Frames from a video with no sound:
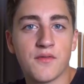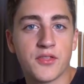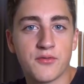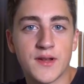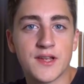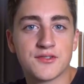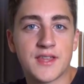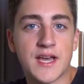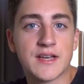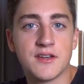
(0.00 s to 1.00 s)
Over the
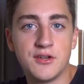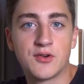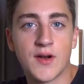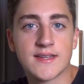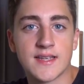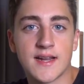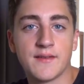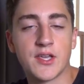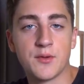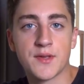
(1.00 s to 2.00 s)
courses of each
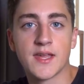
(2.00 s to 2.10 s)
video,